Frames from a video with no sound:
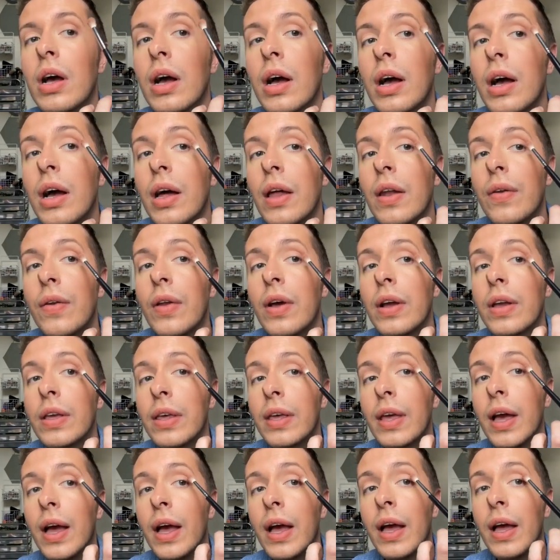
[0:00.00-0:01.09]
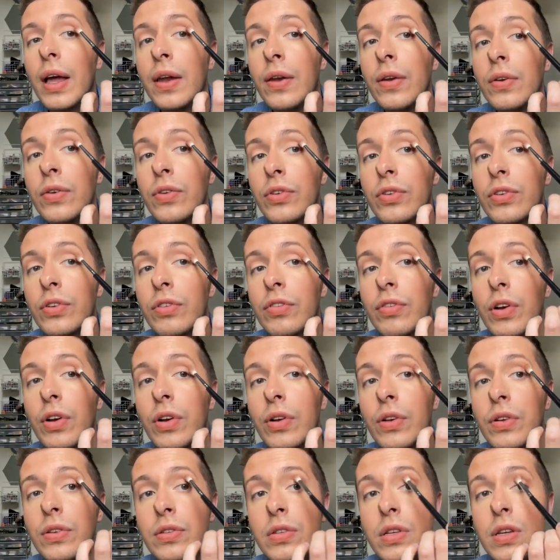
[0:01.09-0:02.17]
and again, just
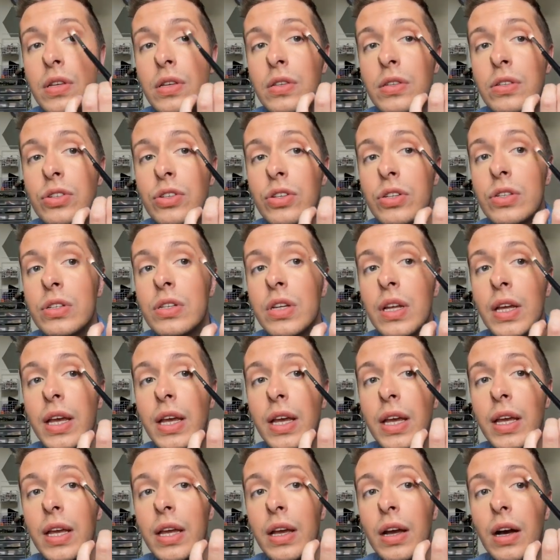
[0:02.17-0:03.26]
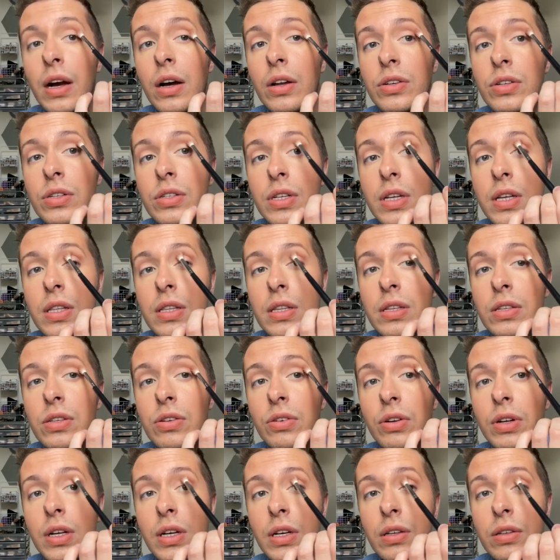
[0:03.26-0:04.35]
focus this just here, just in this
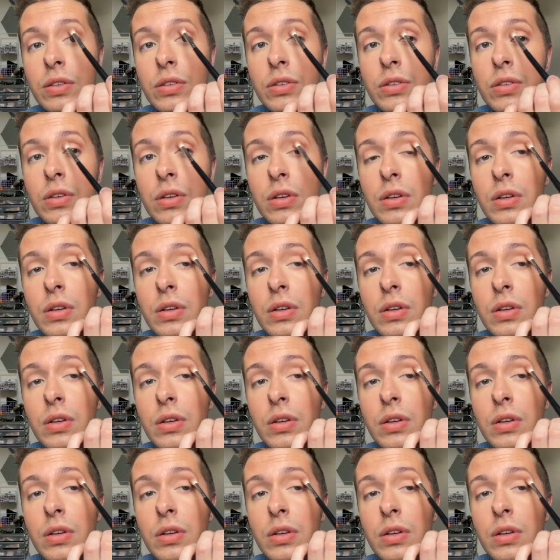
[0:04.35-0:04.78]
crease,